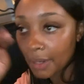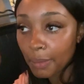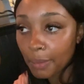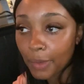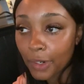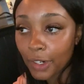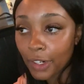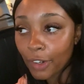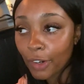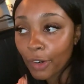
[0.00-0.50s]

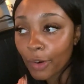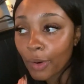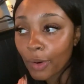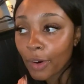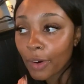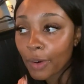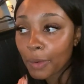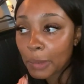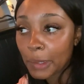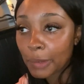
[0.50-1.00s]
Gonna go
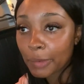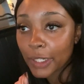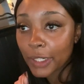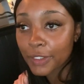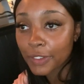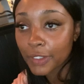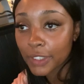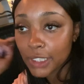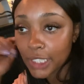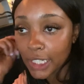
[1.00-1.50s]
home and rest
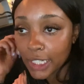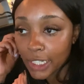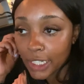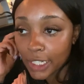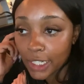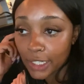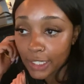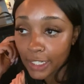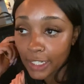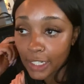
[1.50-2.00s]
for a second,
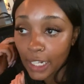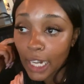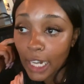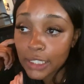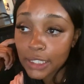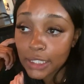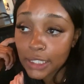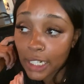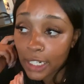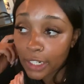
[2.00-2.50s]
and then I
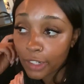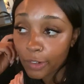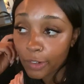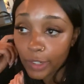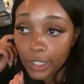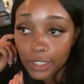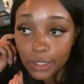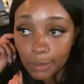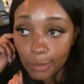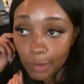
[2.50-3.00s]
just gotta go
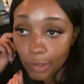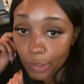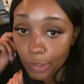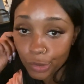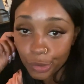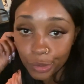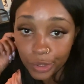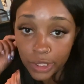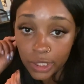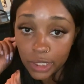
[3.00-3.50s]
get some
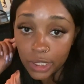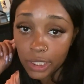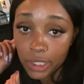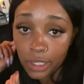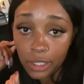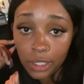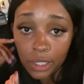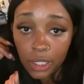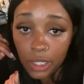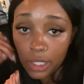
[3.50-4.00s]
groceries, and
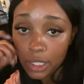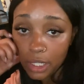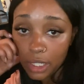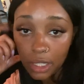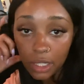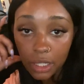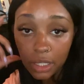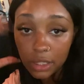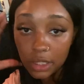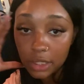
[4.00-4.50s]
then
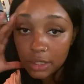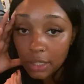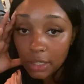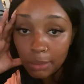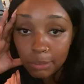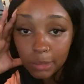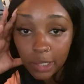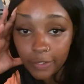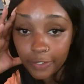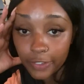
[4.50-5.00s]

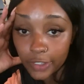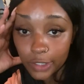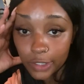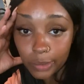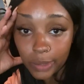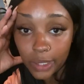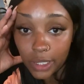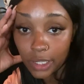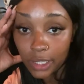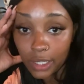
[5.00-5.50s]
I'm done for this
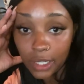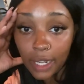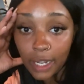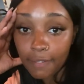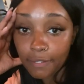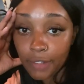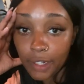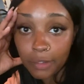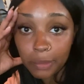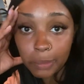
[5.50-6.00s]
weekend. I've
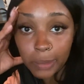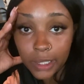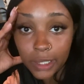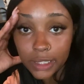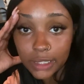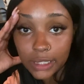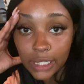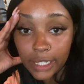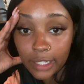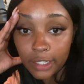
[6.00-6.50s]
never been this
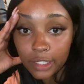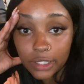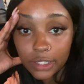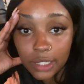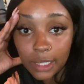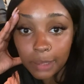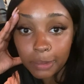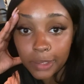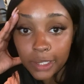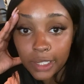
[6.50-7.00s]
tired of
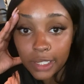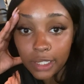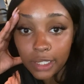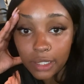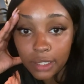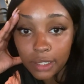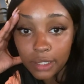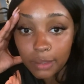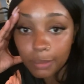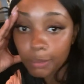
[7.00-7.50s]
shopping,
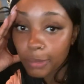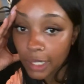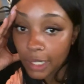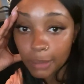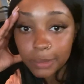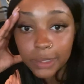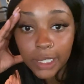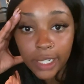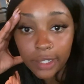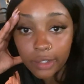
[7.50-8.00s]
but I'm
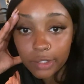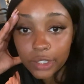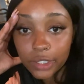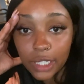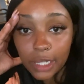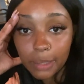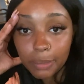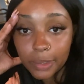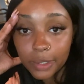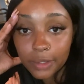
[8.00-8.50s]
tired of
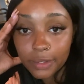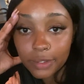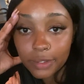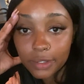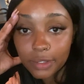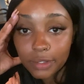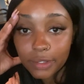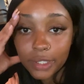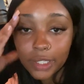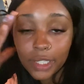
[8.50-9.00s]
shopping,
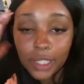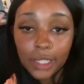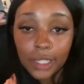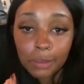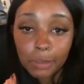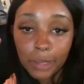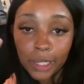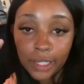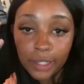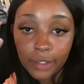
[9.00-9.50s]
and I need
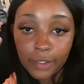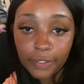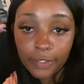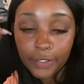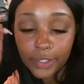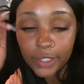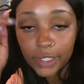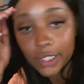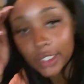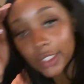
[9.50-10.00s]
my nails
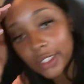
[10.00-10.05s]
fixed.